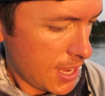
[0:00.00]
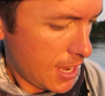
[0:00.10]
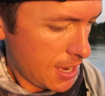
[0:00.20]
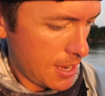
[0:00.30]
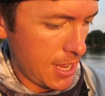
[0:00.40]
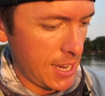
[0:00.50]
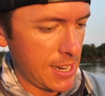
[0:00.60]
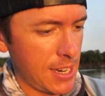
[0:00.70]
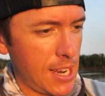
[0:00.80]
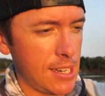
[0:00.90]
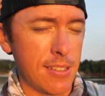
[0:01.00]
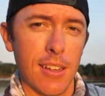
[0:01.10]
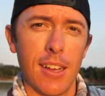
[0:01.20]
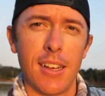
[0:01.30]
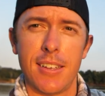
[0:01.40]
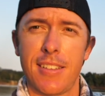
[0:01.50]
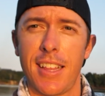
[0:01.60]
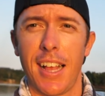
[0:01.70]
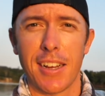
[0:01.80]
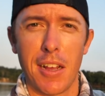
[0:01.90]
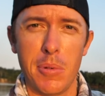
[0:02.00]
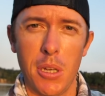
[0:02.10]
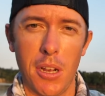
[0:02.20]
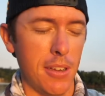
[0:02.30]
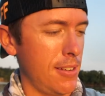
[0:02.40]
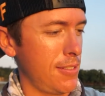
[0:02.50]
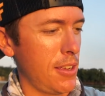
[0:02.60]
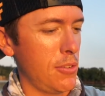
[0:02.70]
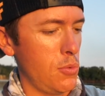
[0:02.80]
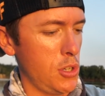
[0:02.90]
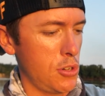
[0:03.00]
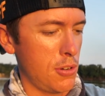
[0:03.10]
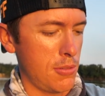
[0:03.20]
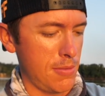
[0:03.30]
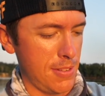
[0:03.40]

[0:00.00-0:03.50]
And I got me a original